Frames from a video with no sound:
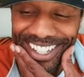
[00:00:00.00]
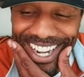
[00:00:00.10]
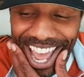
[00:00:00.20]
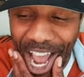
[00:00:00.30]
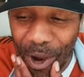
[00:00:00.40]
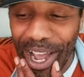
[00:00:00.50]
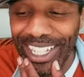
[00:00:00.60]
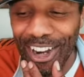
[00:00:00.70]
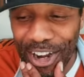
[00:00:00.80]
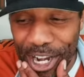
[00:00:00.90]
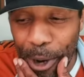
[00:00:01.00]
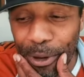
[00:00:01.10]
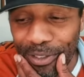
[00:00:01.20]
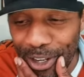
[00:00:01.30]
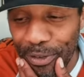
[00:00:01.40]
Now, like there are a number
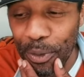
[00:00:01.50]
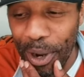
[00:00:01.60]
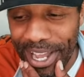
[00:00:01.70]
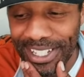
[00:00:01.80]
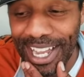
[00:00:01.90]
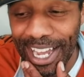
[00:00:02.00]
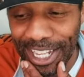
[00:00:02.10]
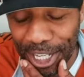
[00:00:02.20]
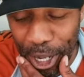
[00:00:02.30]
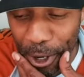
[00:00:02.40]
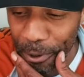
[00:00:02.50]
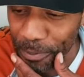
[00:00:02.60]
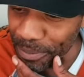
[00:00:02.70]
of different ways I could go.